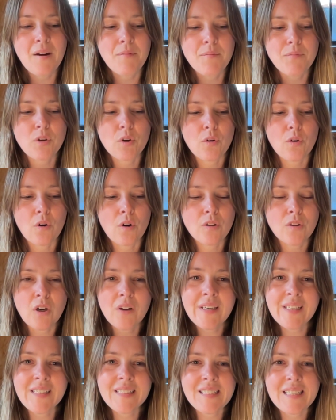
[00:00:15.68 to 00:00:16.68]
your
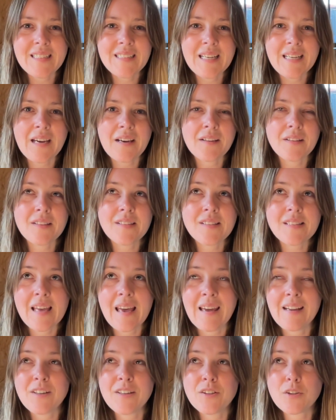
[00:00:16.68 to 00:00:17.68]
login details
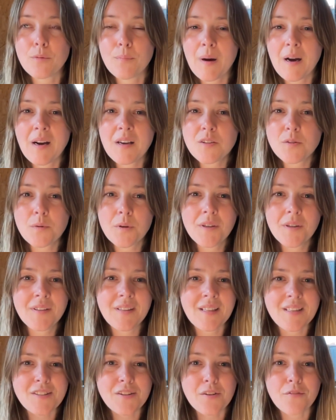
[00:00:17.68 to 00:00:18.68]
and your password,
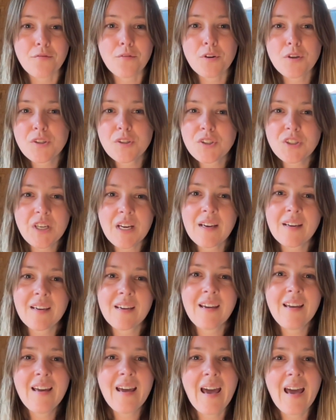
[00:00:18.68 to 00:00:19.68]
that's the first check,
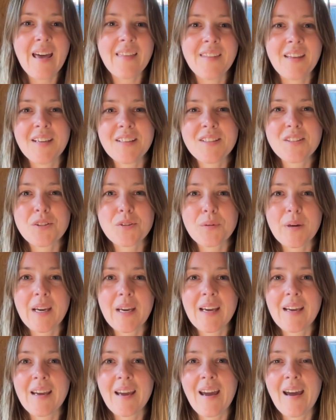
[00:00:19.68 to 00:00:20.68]
and then it's
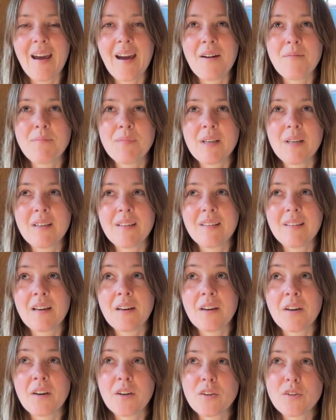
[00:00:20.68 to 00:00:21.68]
doing
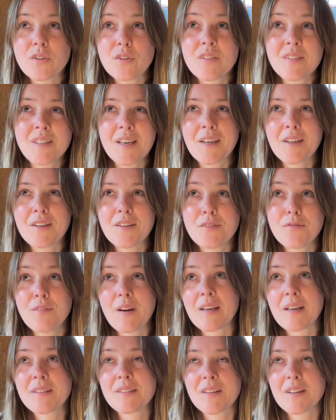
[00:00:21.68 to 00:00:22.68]
a second
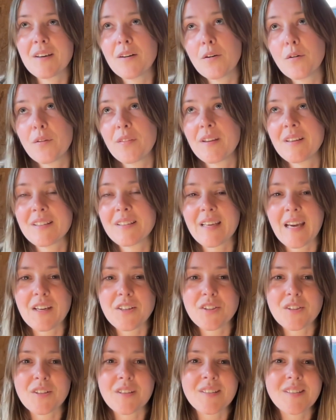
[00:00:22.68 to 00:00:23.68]
factor
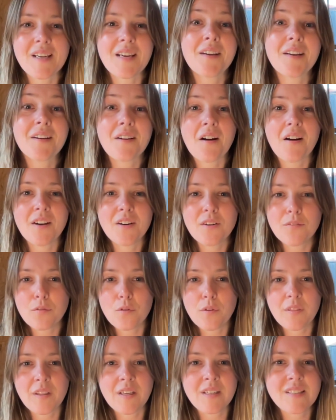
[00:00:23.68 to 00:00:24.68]
authentication, a second kind of
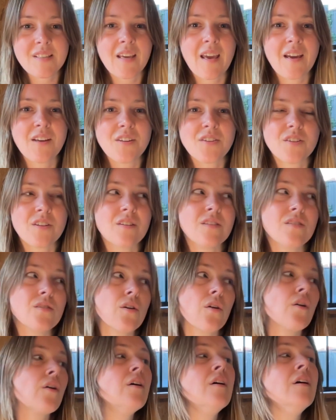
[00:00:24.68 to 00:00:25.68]
authentication.
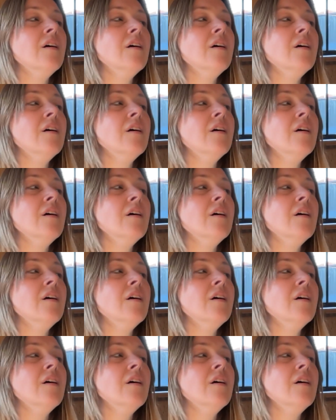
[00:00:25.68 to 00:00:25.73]
So